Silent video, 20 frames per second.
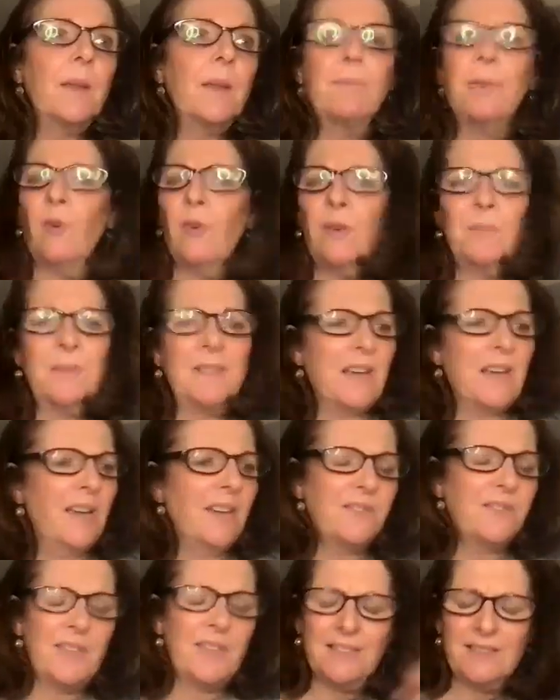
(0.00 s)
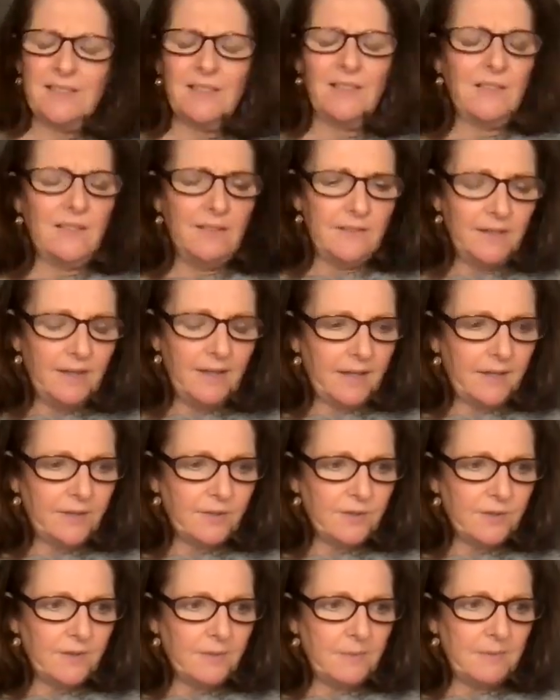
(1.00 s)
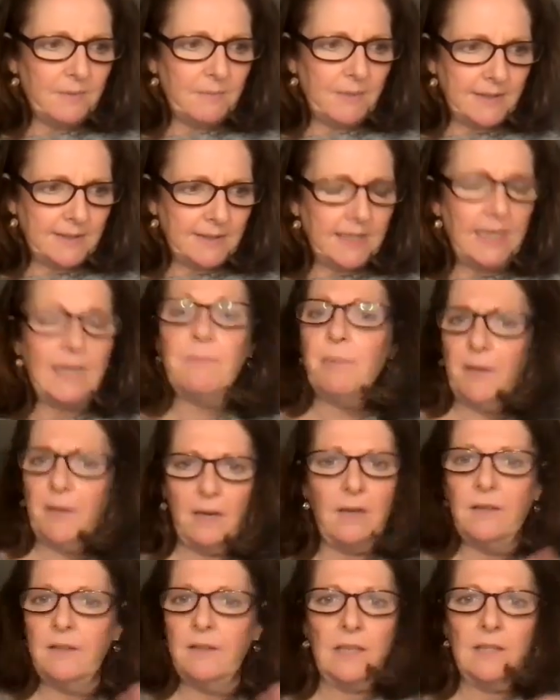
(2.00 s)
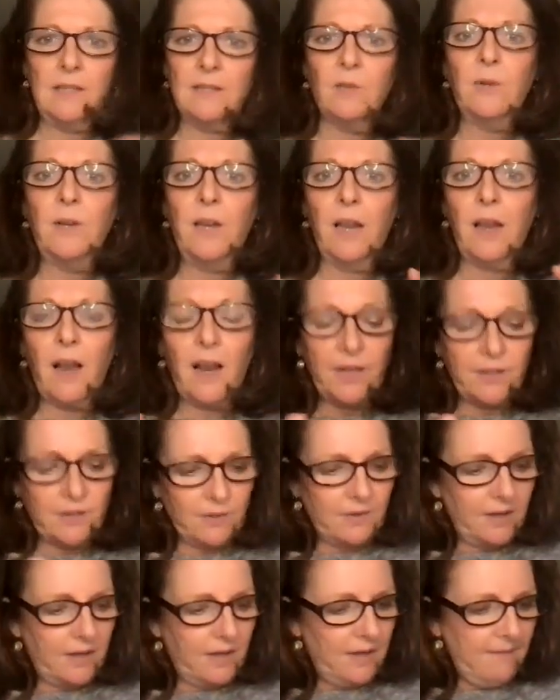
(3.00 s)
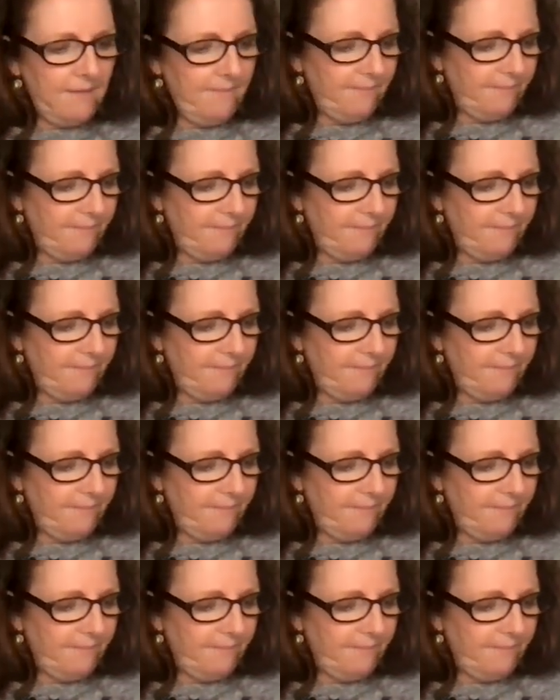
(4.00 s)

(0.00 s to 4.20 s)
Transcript: employment contracts, I could do them in my sleep. So I do the